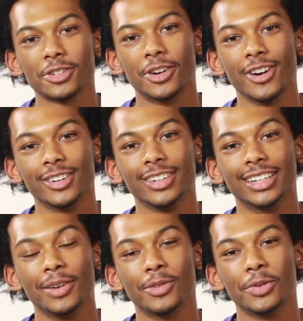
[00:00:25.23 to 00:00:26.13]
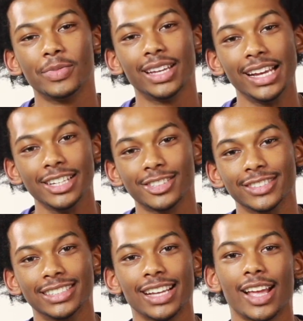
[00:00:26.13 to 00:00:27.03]
Gardner and I'm gonna be
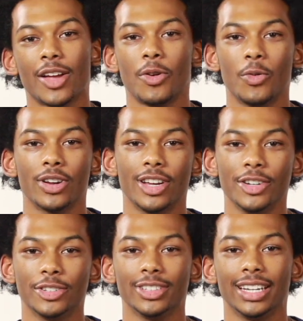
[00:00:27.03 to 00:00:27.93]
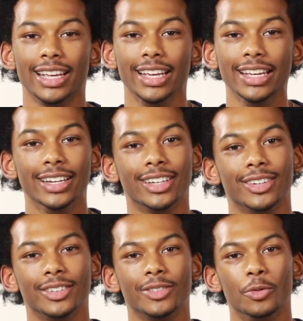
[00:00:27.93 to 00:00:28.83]
answering
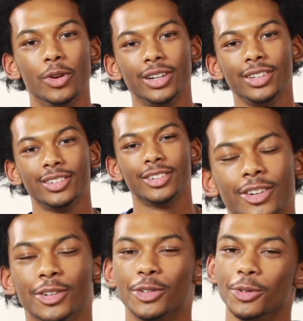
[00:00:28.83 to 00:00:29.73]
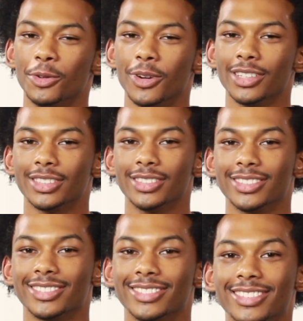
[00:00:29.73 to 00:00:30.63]
101 or 2
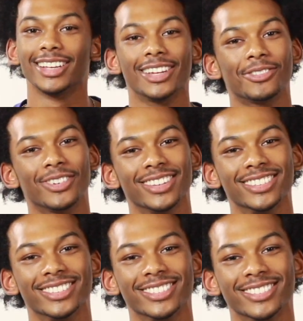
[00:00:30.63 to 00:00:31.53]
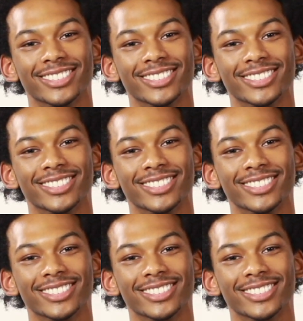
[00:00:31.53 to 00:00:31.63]
questions. It's one of the two.